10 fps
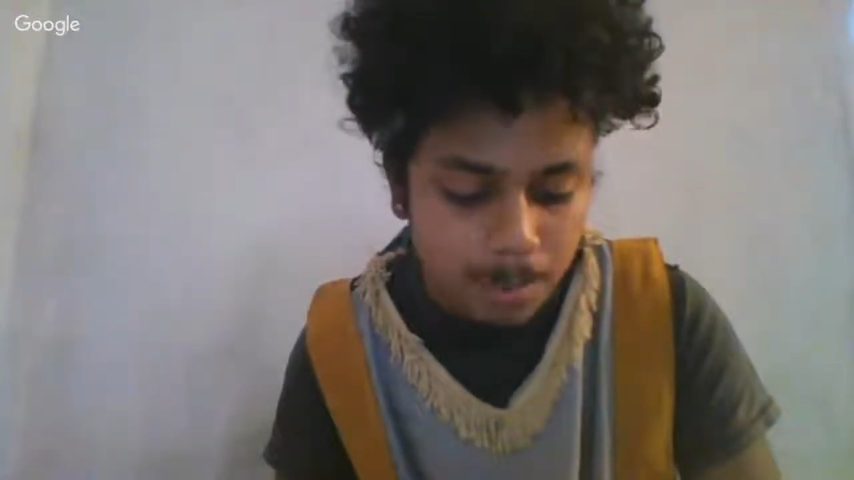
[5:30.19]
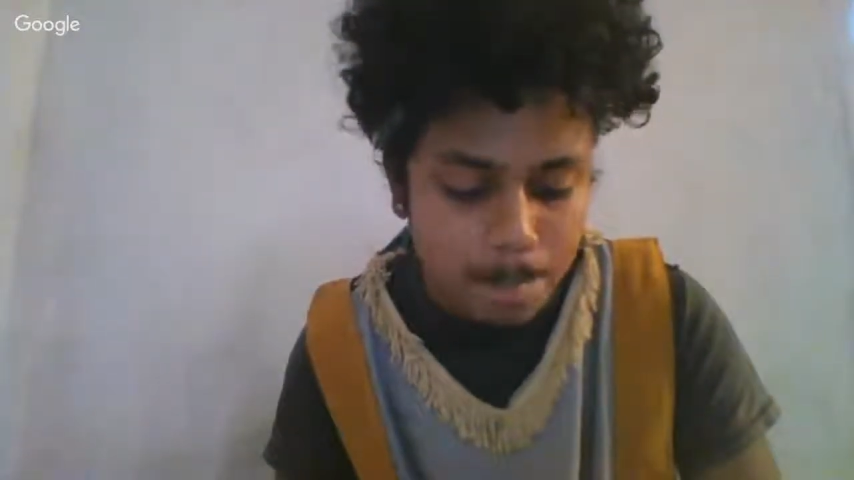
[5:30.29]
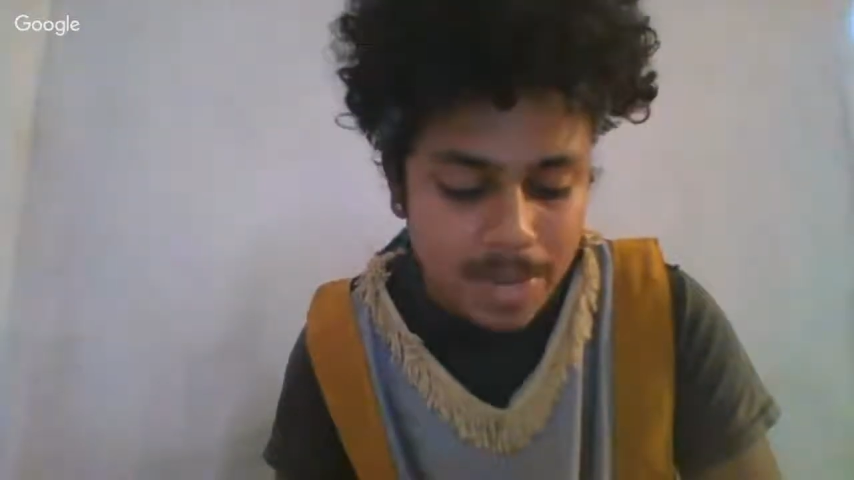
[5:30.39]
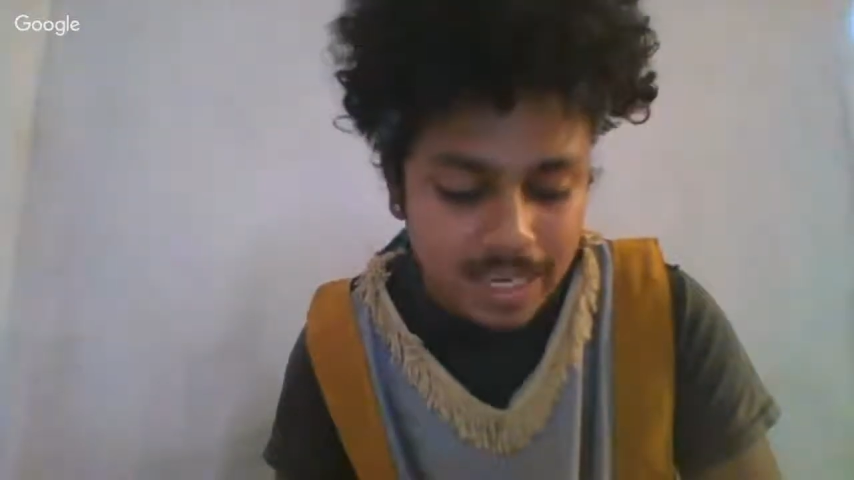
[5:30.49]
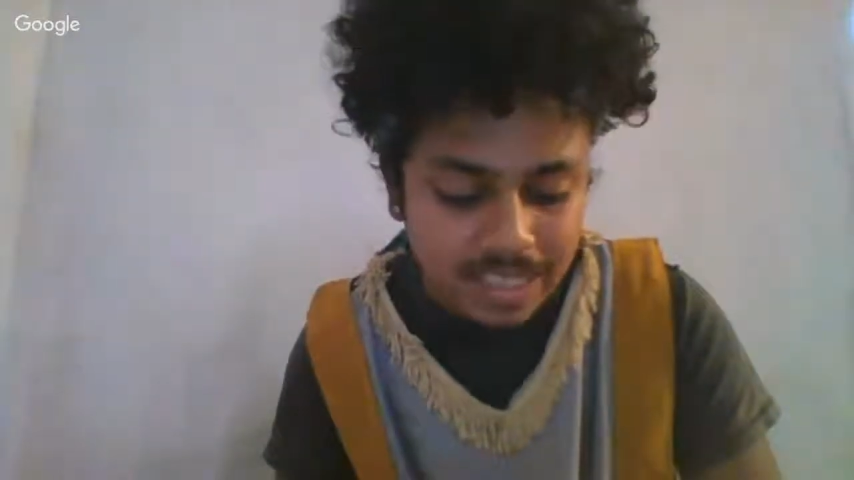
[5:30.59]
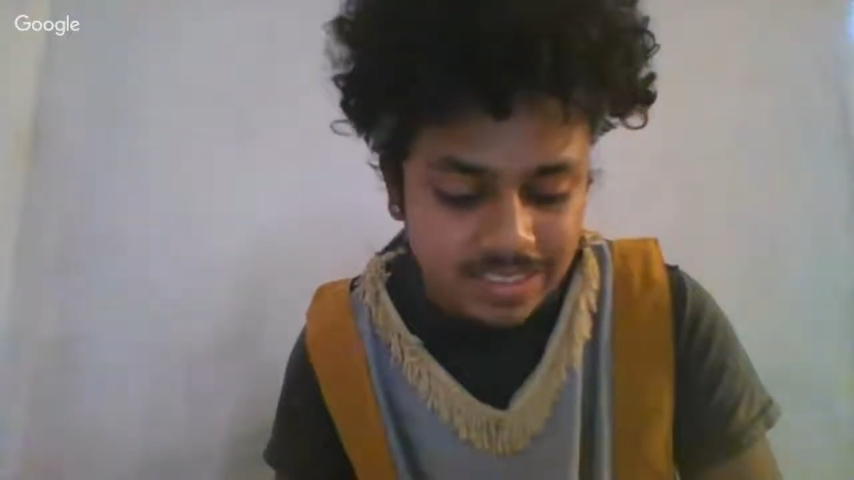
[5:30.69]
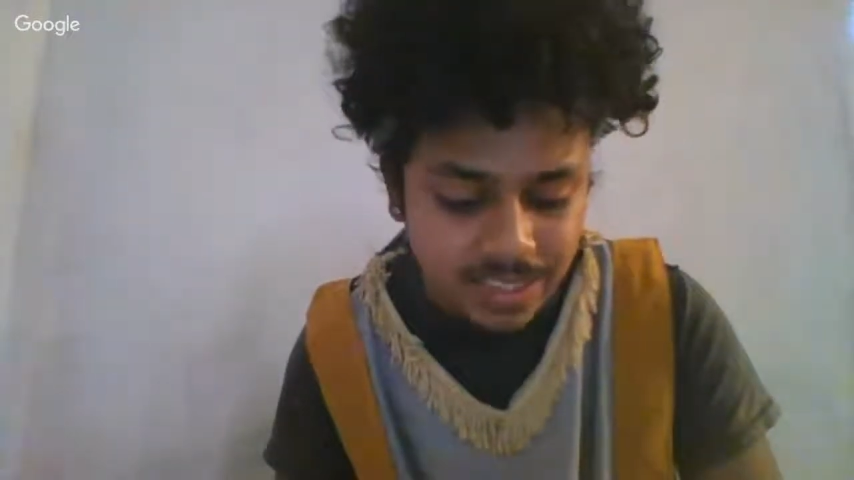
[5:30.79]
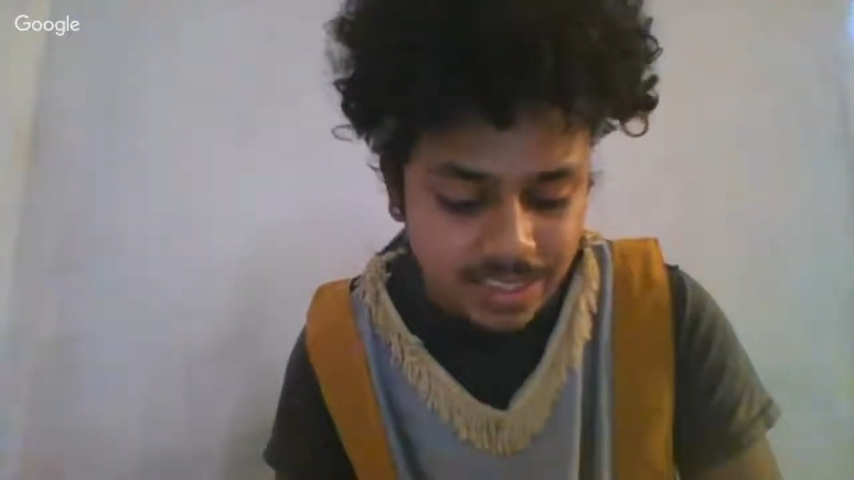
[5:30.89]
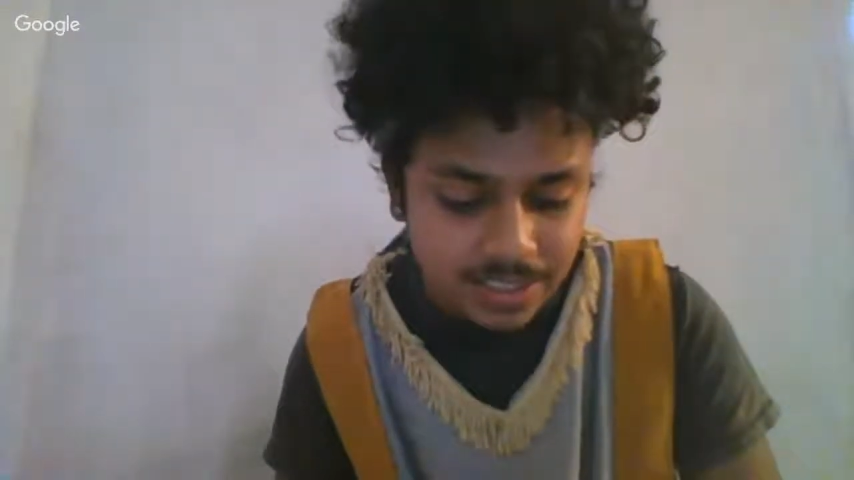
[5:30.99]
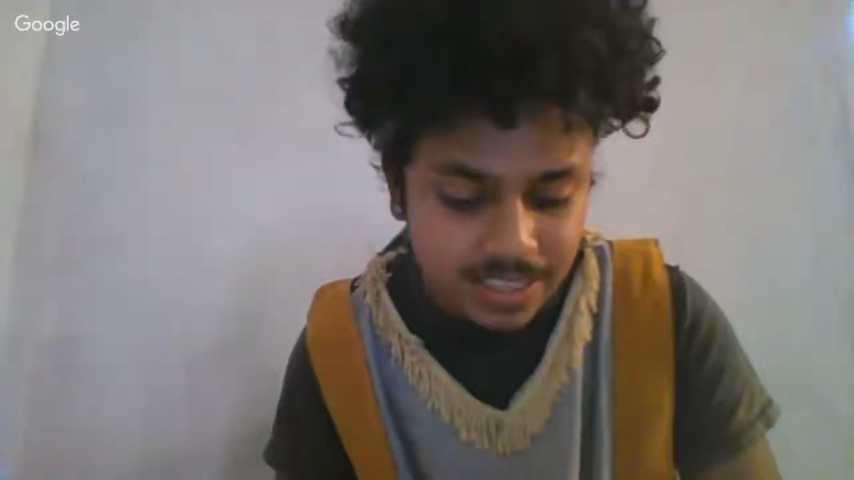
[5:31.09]

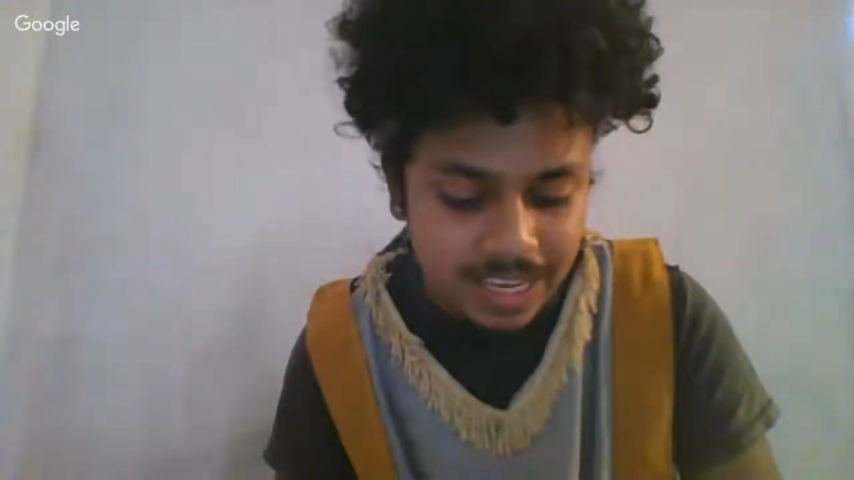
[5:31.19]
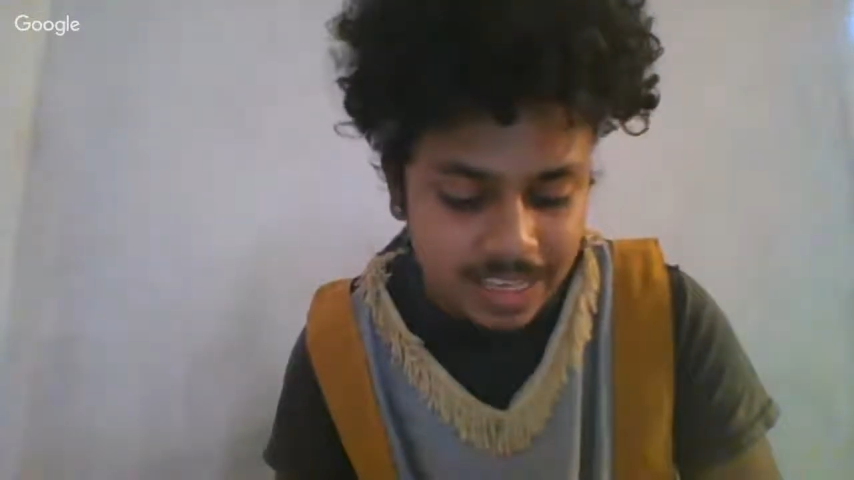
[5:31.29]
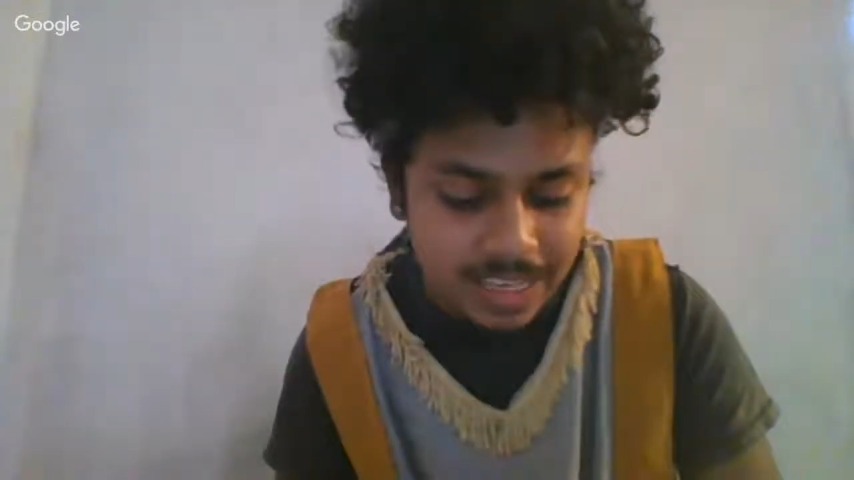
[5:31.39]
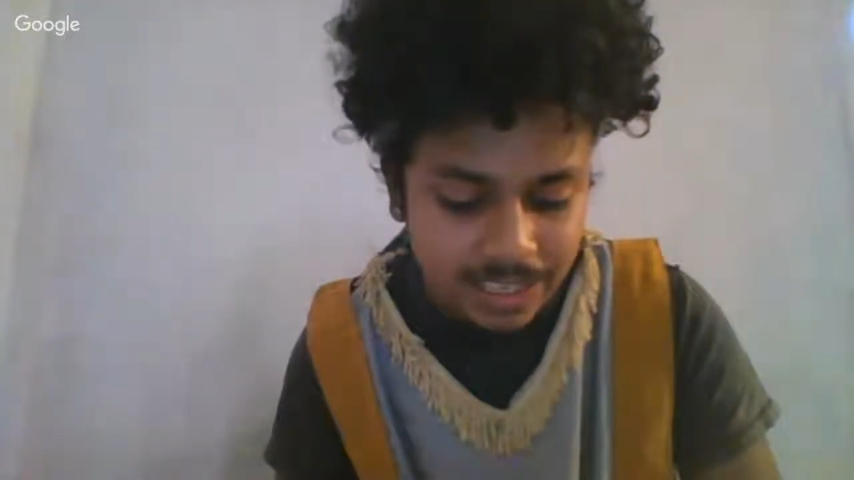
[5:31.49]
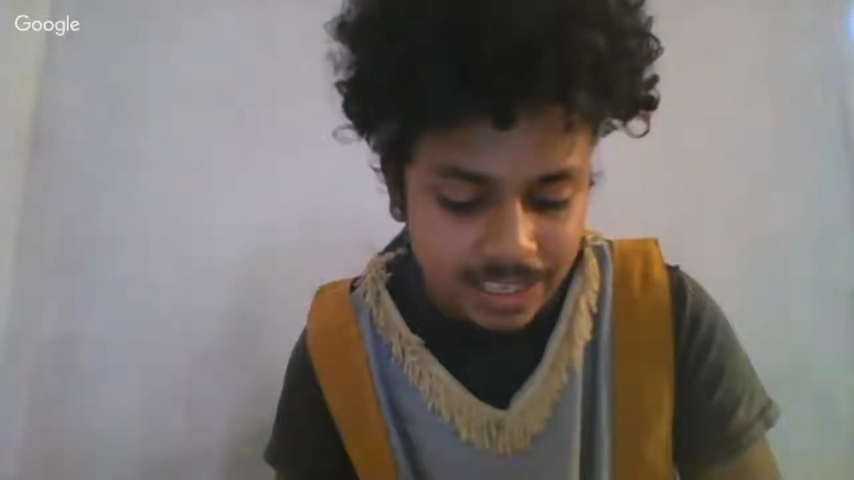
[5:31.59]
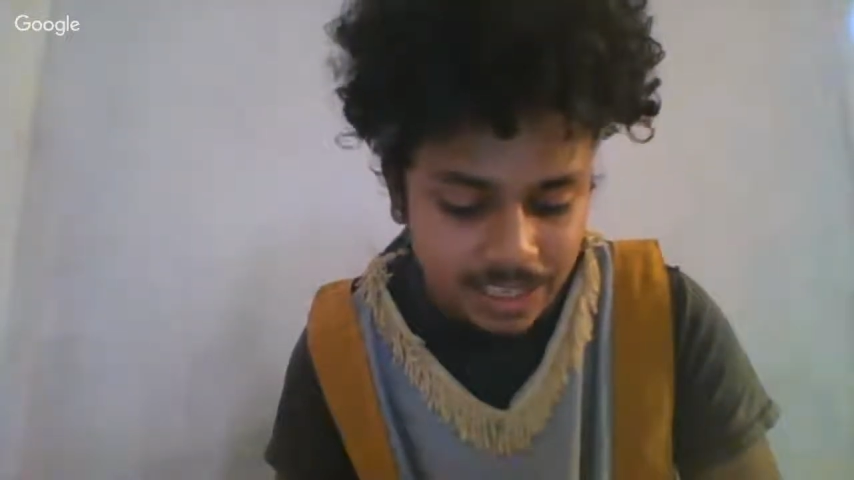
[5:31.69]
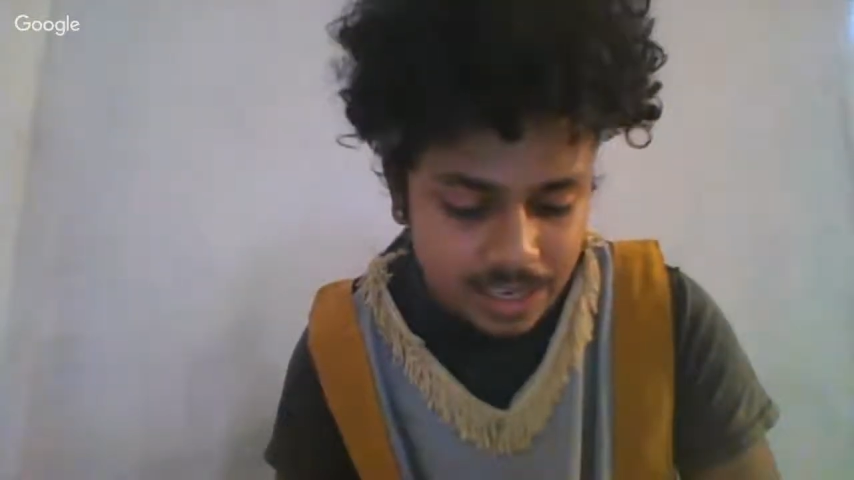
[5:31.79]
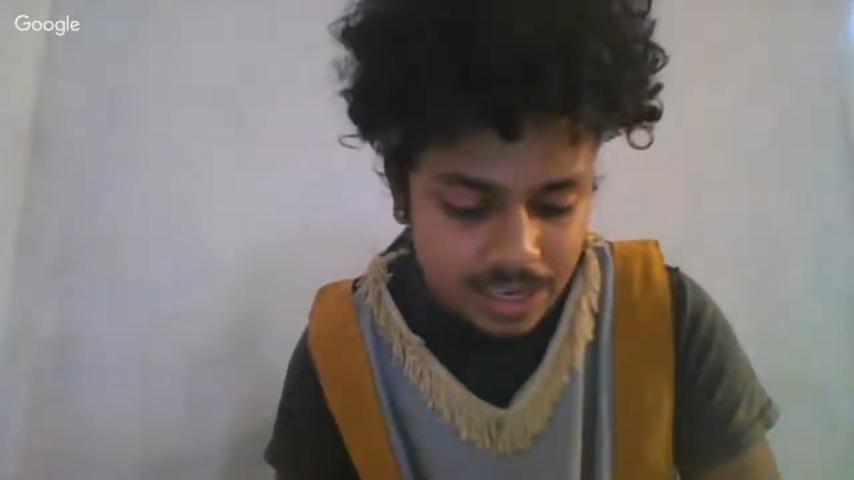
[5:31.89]
meditate therein